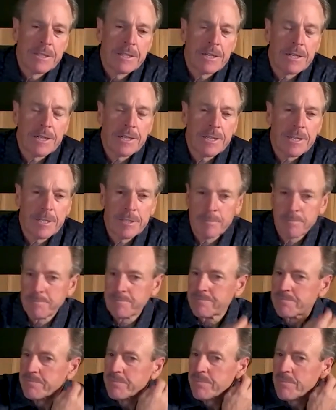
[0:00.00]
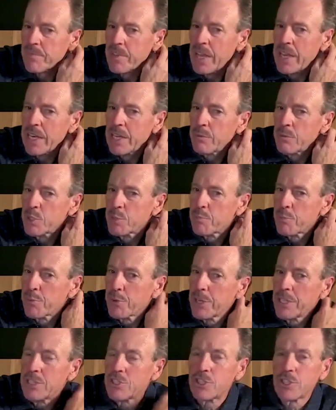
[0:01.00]
And he was
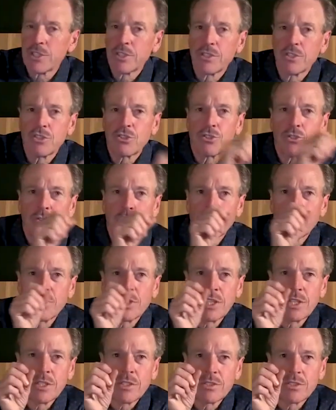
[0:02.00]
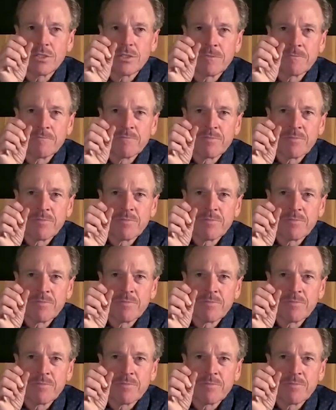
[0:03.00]
preaching to these